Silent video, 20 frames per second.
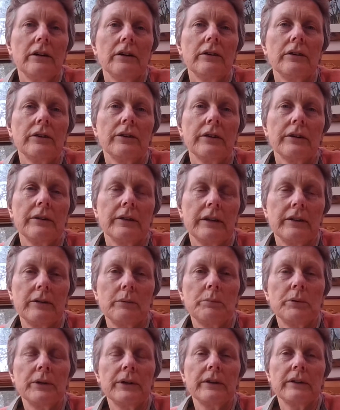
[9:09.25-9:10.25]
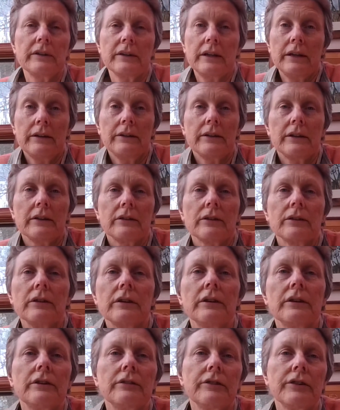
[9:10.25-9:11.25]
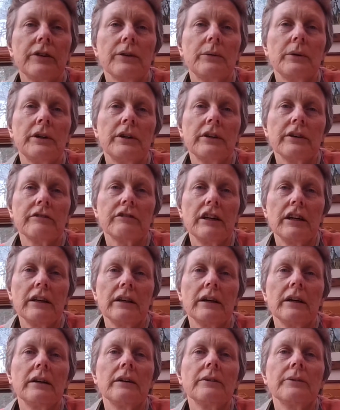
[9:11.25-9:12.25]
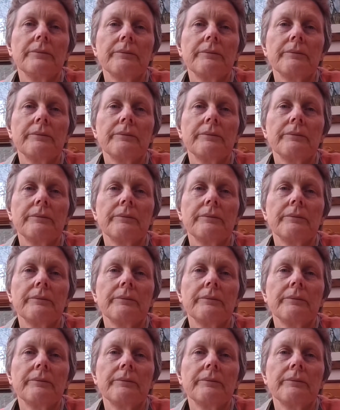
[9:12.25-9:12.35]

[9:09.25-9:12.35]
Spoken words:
although as he points out, it's all over the world right now.